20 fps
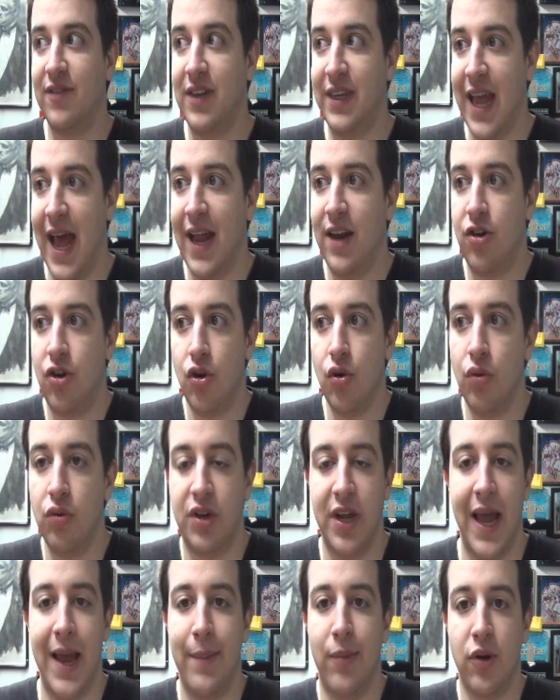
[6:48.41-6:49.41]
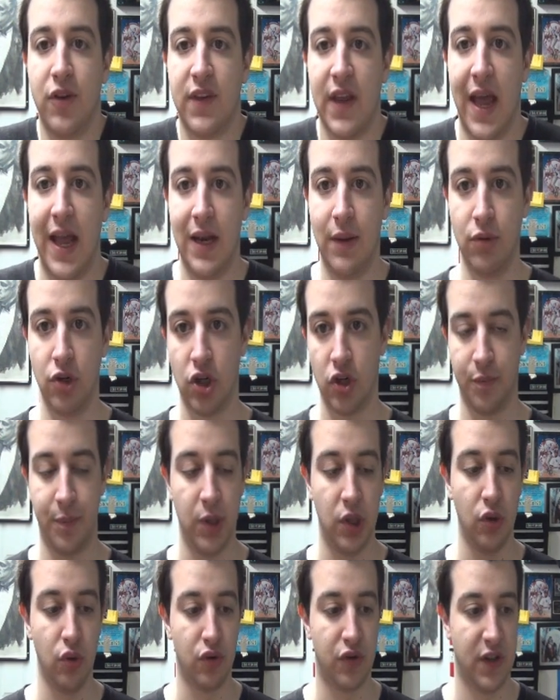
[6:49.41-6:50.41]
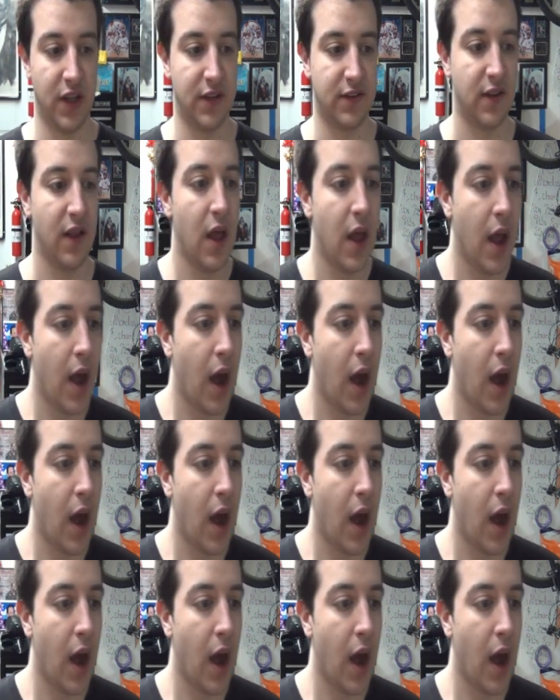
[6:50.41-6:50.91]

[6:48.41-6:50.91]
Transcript: dead Toon Tables, and it would just be useless.